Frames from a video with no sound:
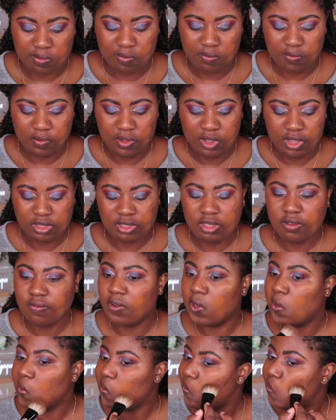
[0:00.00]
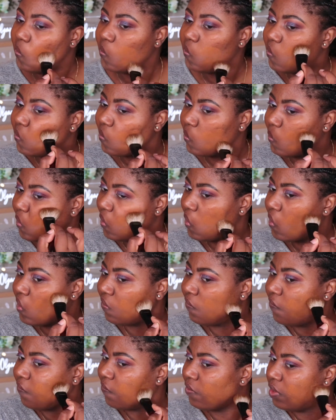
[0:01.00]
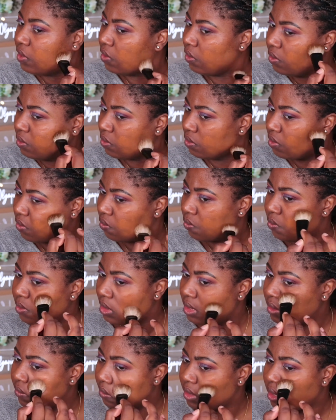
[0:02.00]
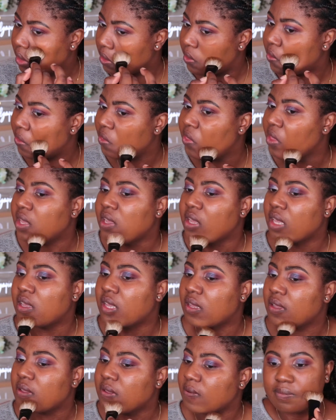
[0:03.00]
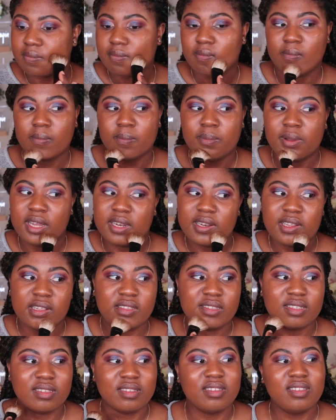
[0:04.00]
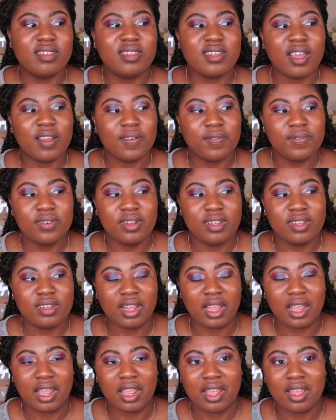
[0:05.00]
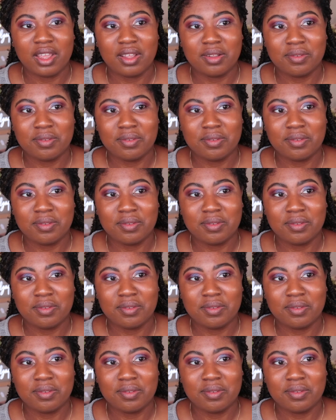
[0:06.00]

First of all, it feels really, really thick, but it's definitely